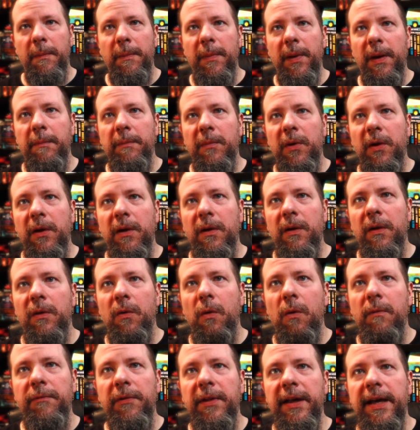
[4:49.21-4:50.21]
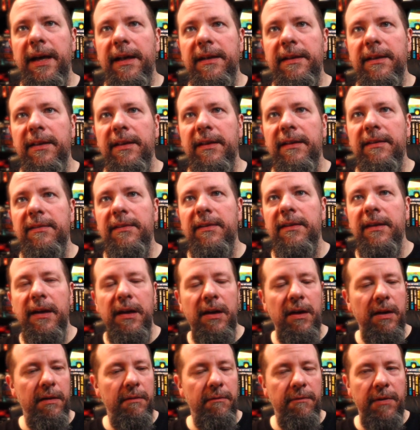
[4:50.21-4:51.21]
but I'm gonna hopefully get to this
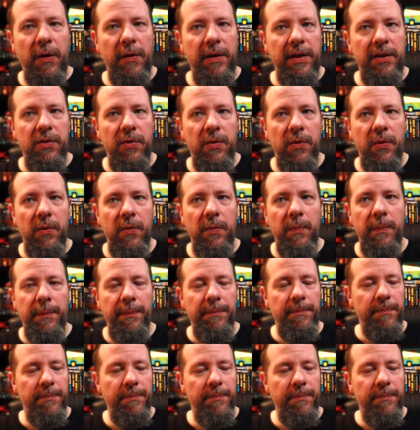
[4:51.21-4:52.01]
very soon,